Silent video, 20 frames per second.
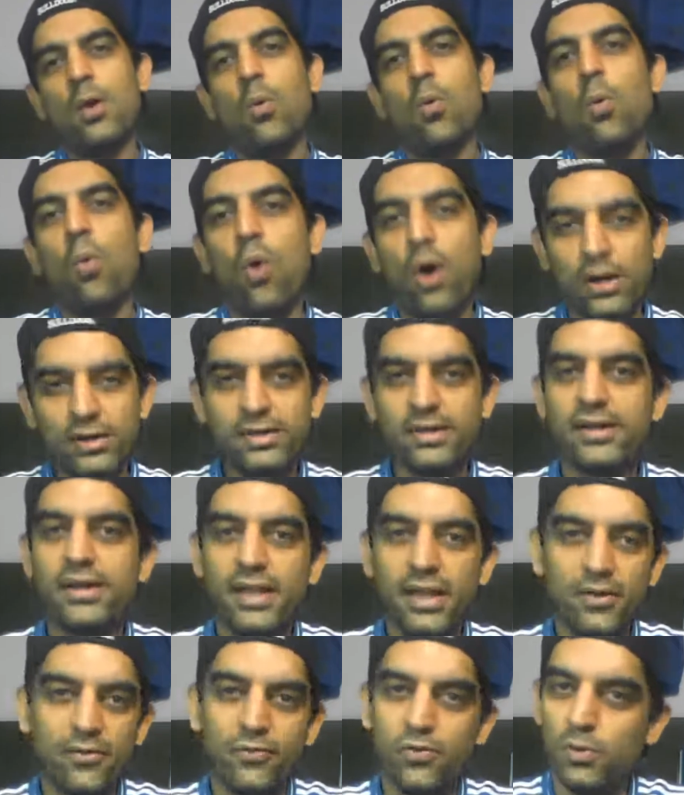What a
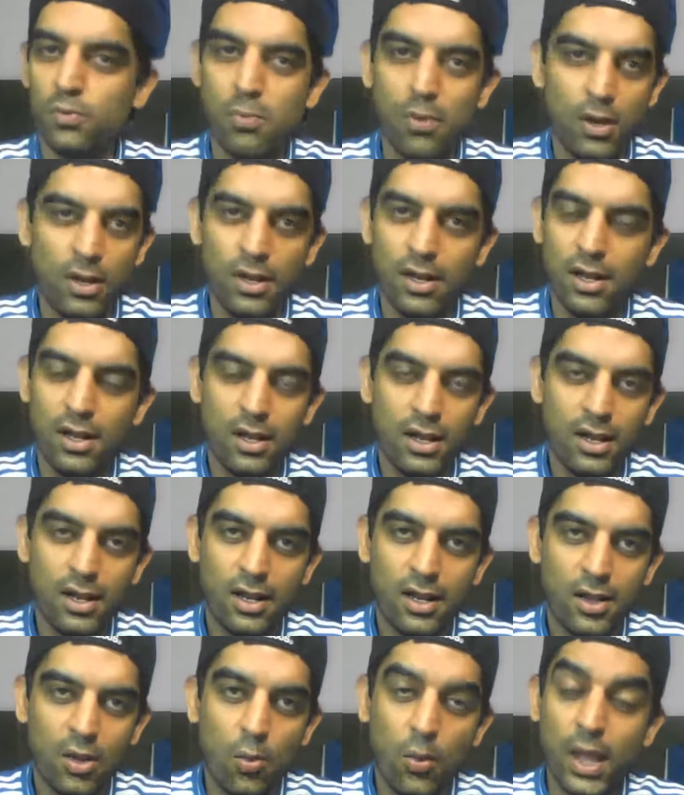day of football.
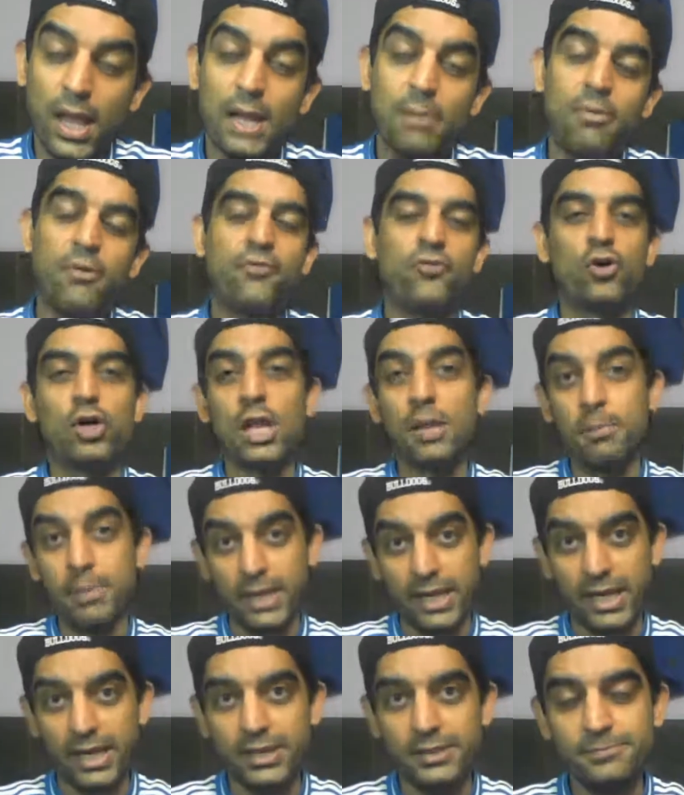Well, before I
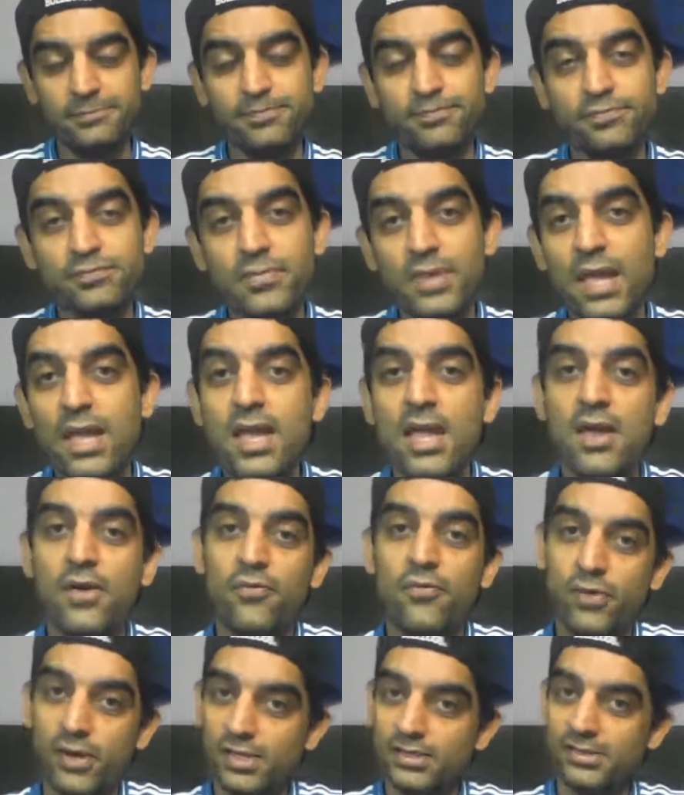begin,
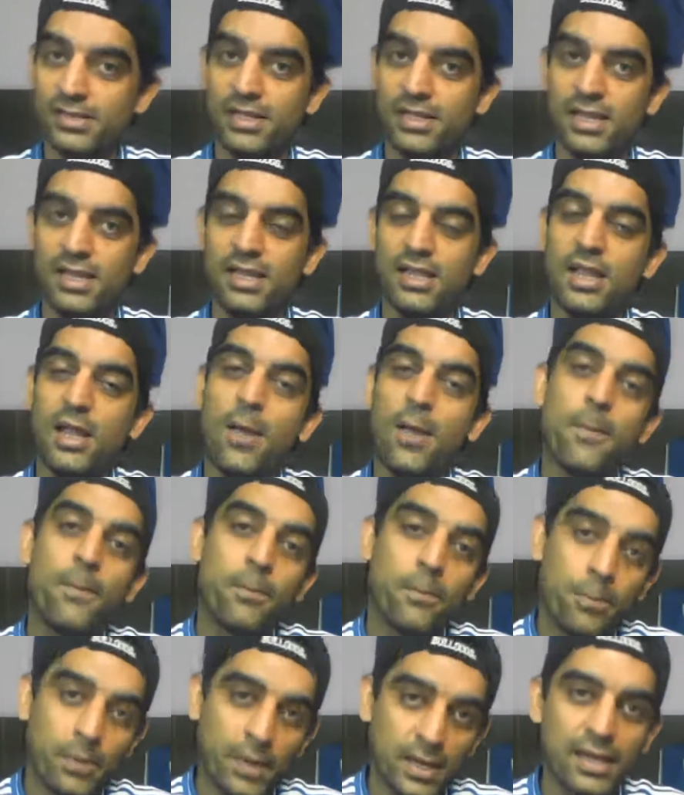firstly,
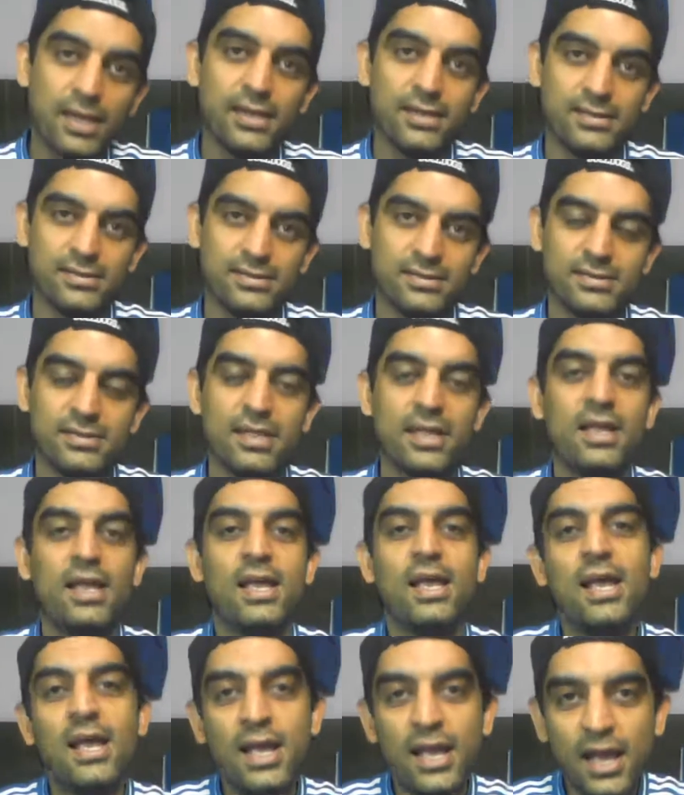please,
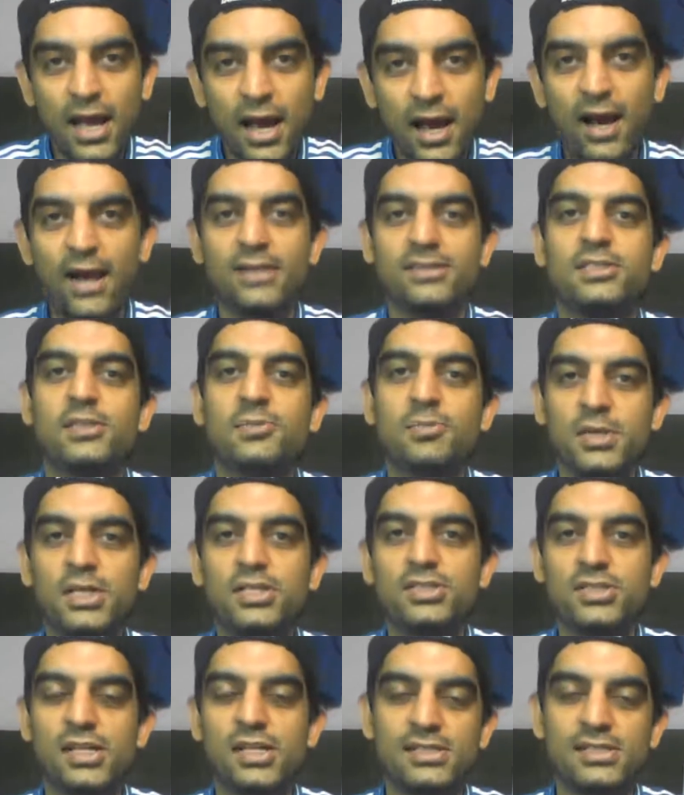
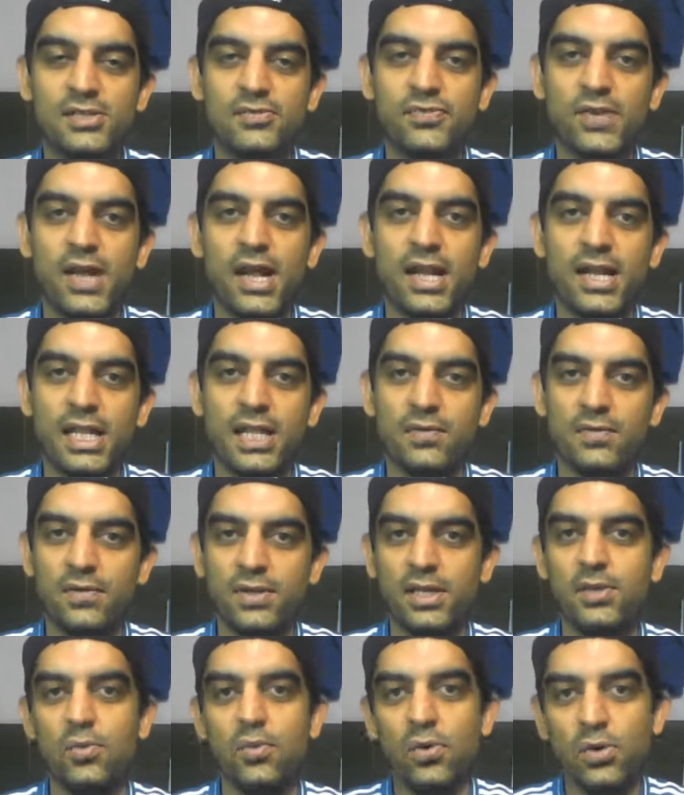RCBian Chelsea Fan
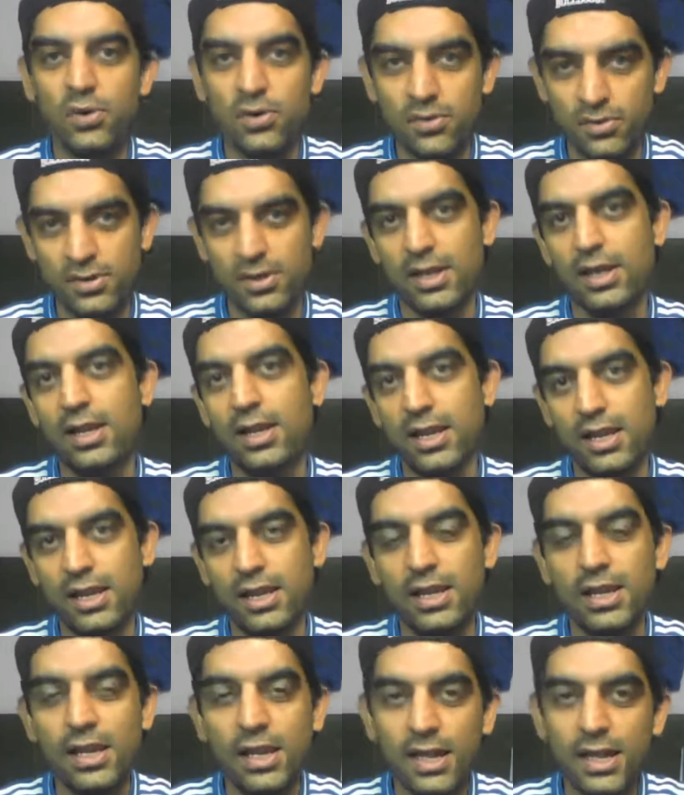TV would
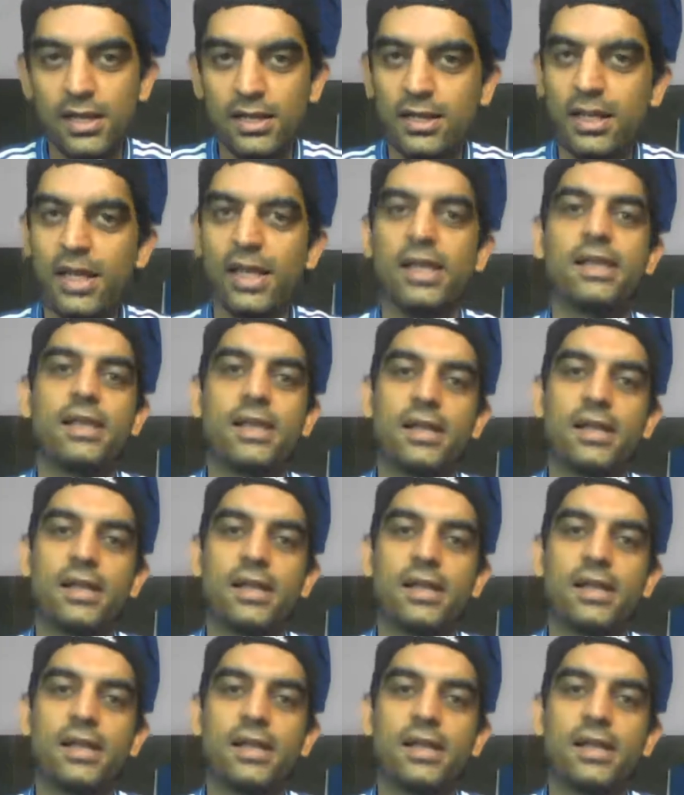really like